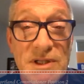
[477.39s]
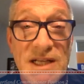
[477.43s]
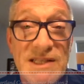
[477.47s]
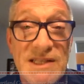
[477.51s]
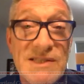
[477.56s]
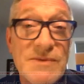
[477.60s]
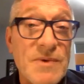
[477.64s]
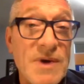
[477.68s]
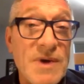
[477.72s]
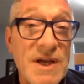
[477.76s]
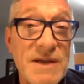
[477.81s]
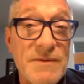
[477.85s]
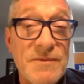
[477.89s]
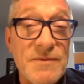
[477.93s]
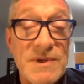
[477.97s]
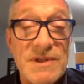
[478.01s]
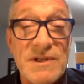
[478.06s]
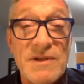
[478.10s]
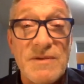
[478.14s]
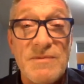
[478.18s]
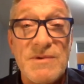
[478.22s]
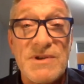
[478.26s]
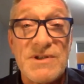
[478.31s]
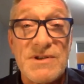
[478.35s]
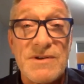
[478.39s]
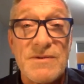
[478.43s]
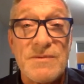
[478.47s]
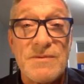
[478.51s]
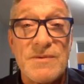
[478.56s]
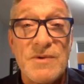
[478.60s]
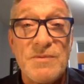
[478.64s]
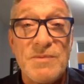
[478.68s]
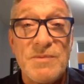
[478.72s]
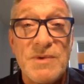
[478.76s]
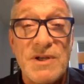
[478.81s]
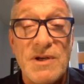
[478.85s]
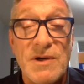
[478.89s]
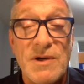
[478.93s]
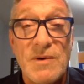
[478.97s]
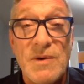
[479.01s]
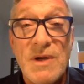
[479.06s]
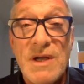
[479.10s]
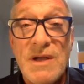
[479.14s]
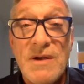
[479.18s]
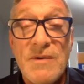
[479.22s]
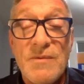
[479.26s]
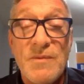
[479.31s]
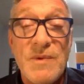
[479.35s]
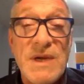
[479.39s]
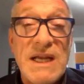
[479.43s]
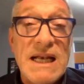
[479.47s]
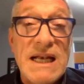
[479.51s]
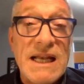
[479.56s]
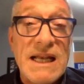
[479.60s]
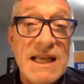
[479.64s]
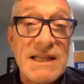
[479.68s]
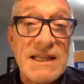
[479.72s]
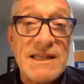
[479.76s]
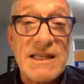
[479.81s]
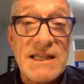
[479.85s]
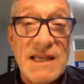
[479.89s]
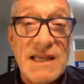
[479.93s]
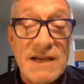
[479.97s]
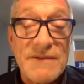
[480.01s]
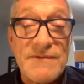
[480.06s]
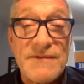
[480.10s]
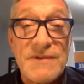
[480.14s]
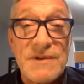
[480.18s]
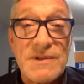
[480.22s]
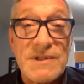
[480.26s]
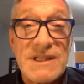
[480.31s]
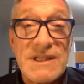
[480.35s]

That's why with Commissioner Rubio, we led the effort to